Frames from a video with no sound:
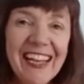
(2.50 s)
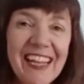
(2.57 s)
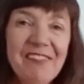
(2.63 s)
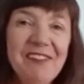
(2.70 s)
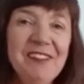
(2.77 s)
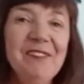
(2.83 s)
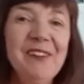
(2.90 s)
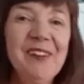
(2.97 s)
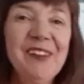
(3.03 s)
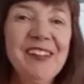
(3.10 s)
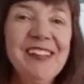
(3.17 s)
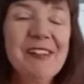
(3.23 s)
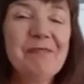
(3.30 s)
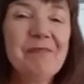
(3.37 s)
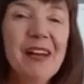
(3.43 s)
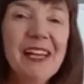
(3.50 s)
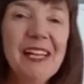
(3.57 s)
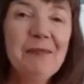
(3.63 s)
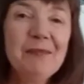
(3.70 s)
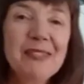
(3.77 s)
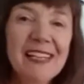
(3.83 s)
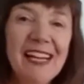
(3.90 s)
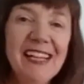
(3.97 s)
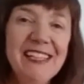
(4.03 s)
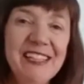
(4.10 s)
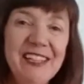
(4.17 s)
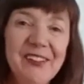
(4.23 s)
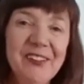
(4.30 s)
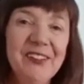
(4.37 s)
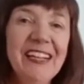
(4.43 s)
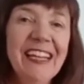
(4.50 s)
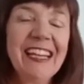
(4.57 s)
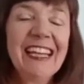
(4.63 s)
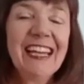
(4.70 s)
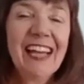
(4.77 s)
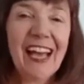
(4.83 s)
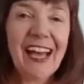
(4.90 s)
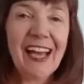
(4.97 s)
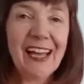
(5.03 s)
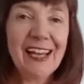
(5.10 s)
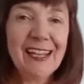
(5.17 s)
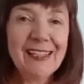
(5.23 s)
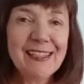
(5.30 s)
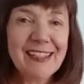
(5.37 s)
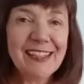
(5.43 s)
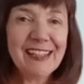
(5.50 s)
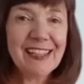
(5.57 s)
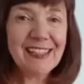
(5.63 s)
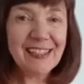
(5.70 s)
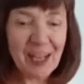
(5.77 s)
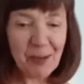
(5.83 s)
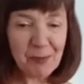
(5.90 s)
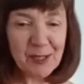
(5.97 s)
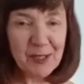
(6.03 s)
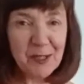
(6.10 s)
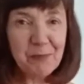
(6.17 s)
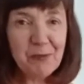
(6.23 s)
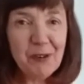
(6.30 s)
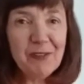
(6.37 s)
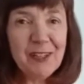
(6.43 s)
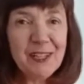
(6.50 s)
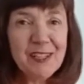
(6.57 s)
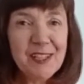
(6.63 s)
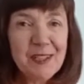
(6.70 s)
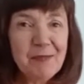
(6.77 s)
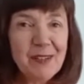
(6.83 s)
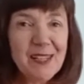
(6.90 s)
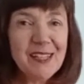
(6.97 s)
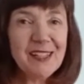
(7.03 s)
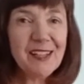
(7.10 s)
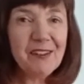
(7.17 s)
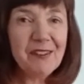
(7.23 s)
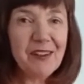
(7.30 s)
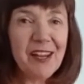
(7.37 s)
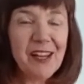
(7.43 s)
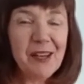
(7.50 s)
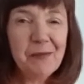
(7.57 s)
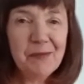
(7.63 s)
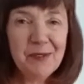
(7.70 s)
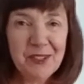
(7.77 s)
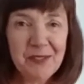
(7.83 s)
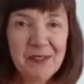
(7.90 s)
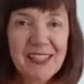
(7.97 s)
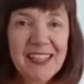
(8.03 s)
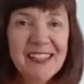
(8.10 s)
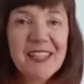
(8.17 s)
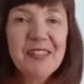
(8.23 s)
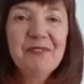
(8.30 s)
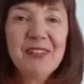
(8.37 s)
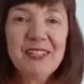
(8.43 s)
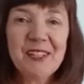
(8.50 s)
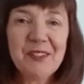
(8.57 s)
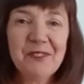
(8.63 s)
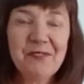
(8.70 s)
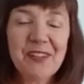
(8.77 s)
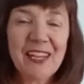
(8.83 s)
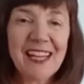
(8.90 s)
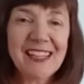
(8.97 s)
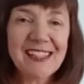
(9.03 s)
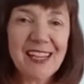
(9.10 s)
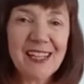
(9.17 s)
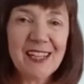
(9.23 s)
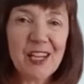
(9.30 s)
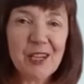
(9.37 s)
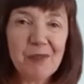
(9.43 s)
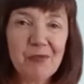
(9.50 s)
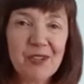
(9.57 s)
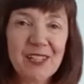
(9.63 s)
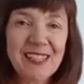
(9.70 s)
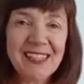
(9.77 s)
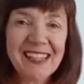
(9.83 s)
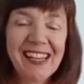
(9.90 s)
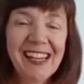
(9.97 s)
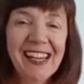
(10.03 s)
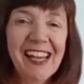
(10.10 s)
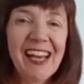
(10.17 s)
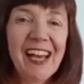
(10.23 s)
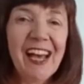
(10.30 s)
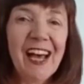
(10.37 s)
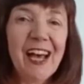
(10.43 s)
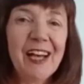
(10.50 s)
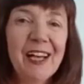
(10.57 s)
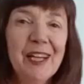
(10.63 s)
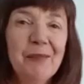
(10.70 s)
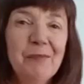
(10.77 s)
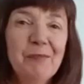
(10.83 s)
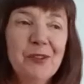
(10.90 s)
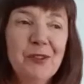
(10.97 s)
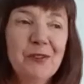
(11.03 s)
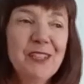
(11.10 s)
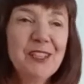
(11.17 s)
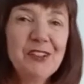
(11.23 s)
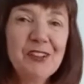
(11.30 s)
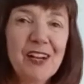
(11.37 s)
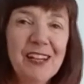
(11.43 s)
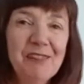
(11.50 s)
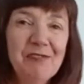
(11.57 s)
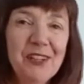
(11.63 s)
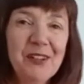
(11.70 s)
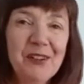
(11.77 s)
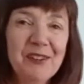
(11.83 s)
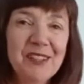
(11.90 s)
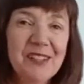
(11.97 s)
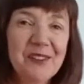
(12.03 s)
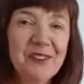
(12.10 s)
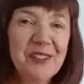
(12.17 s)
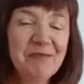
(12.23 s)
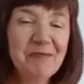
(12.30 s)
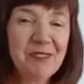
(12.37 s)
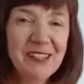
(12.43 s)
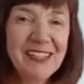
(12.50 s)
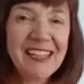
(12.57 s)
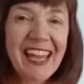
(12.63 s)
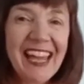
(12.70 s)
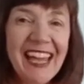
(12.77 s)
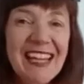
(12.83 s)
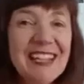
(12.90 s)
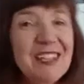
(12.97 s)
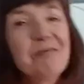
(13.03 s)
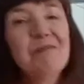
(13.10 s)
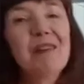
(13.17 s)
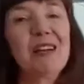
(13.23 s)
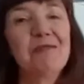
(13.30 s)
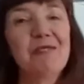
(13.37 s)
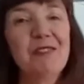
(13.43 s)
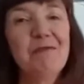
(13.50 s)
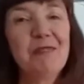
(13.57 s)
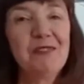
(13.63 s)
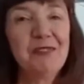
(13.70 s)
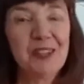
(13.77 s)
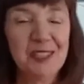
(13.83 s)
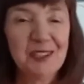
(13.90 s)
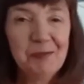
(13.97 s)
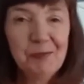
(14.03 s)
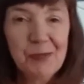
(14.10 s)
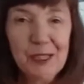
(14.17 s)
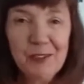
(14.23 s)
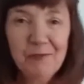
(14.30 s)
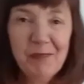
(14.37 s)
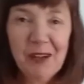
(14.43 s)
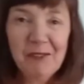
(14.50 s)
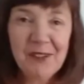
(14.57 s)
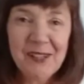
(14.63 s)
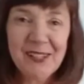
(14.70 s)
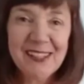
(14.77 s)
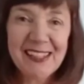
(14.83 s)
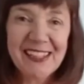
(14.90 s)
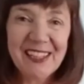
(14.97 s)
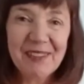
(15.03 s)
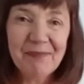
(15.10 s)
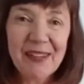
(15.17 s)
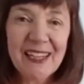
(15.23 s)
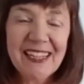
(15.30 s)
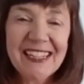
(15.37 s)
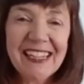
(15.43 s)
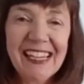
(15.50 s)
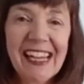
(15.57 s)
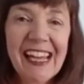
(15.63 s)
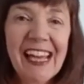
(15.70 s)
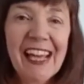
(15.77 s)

Hi everyone, my name's Glenda Young and it's an absolute privilege to be doing this little video for Gateshead Libraries. I'm going to try and record it all in one take, so bear with me if I stumble over my words a little bit.